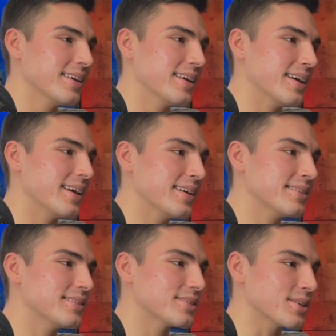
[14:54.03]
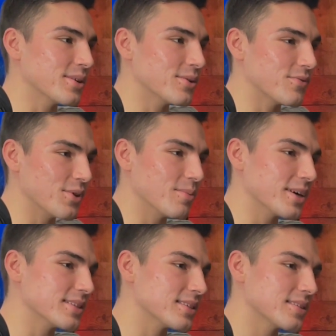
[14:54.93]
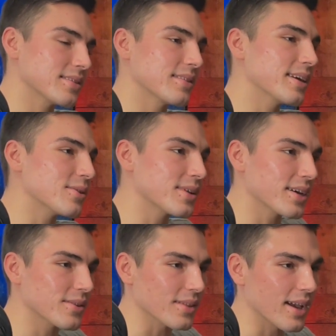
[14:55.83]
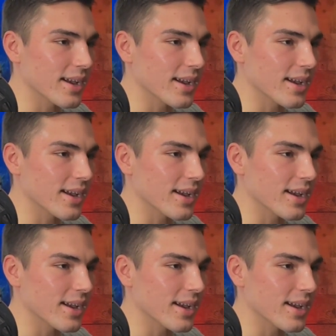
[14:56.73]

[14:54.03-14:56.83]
And so a few months later down the line,